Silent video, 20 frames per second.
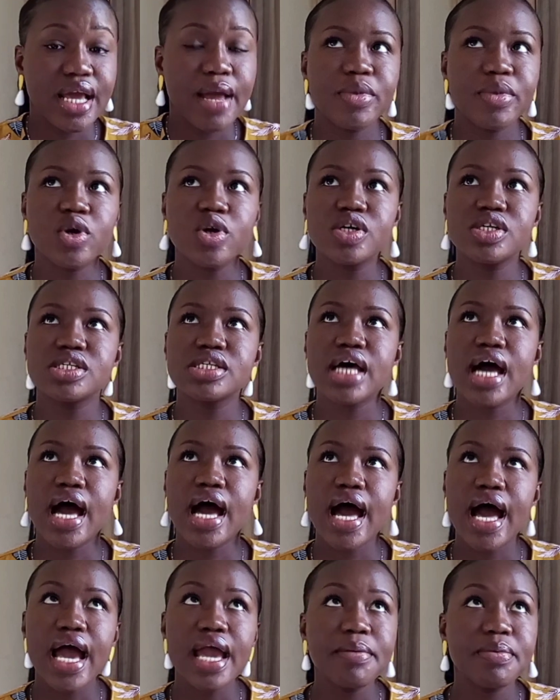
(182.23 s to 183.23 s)
because
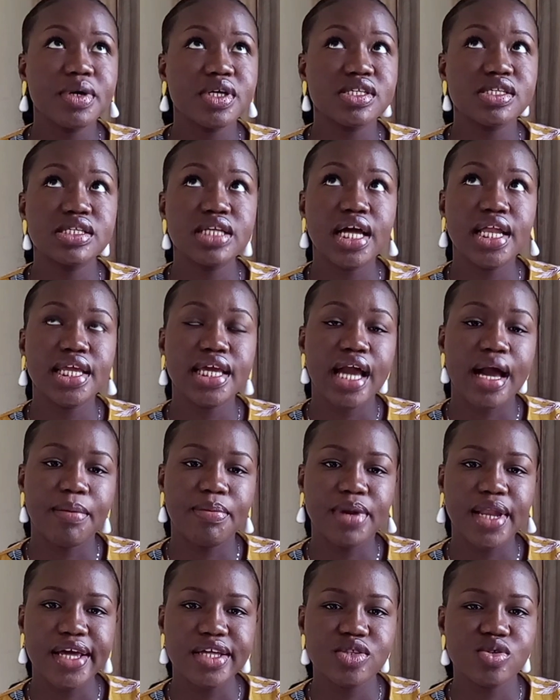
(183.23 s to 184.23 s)
I personally
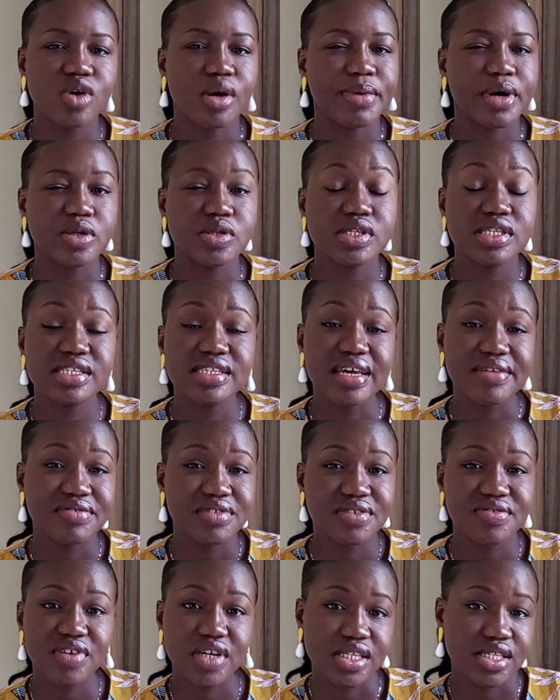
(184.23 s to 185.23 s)
applied to about
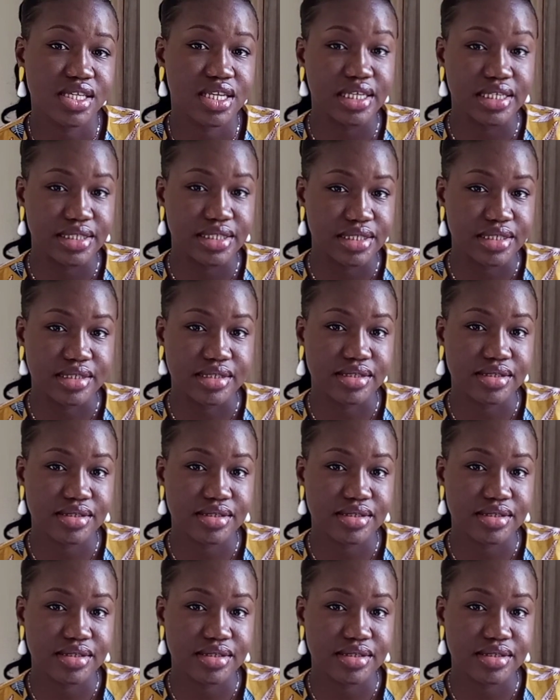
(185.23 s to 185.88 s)
7 facilities.